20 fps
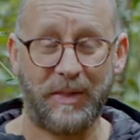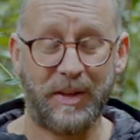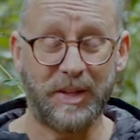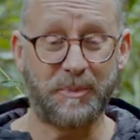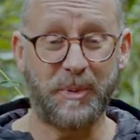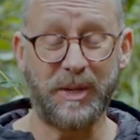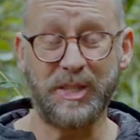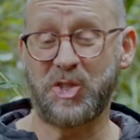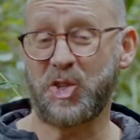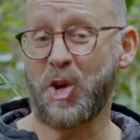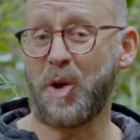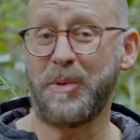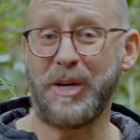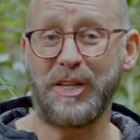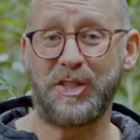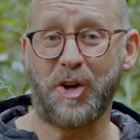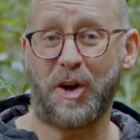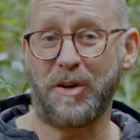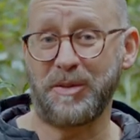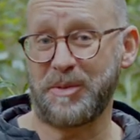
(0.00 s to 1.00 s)
There's been so many
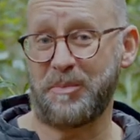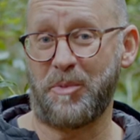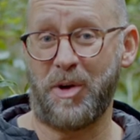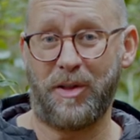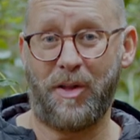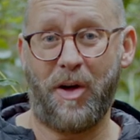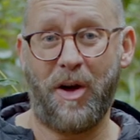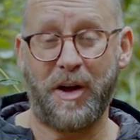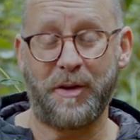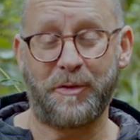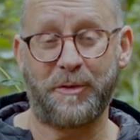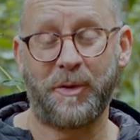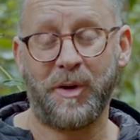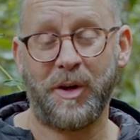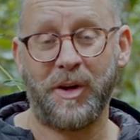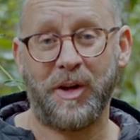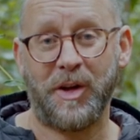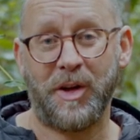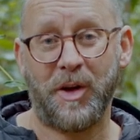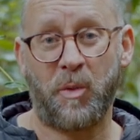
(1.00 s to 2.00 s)
times in my life
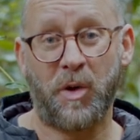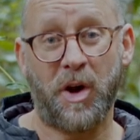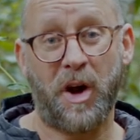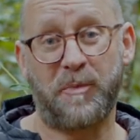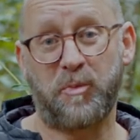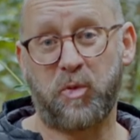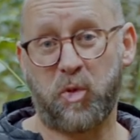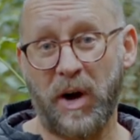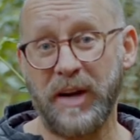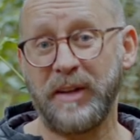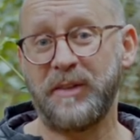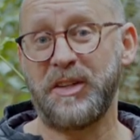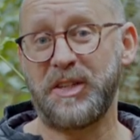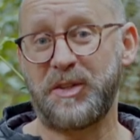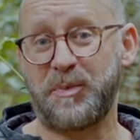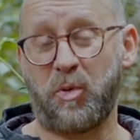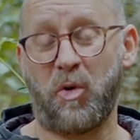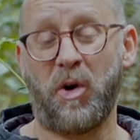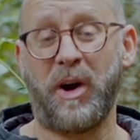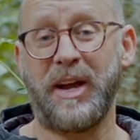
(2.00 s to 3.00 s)
when I prayed
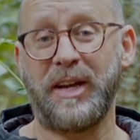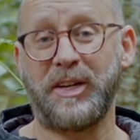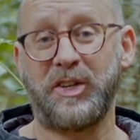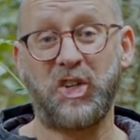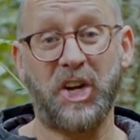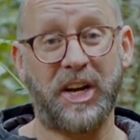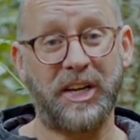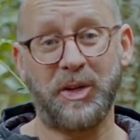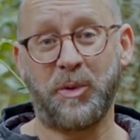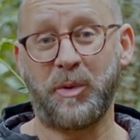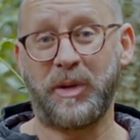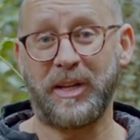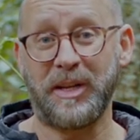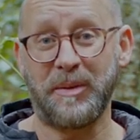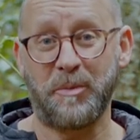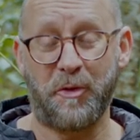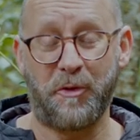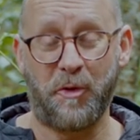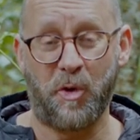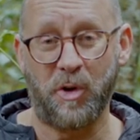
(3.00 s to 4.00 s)
this prayer genuinely
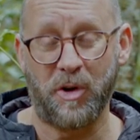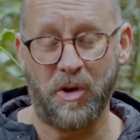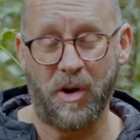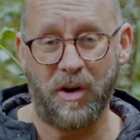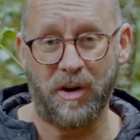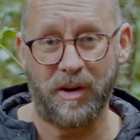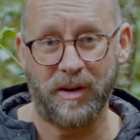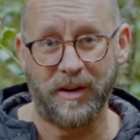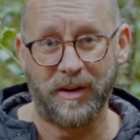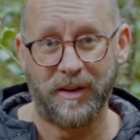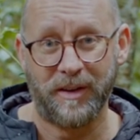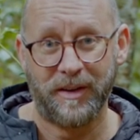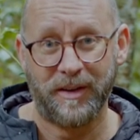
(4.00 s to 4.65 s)
before God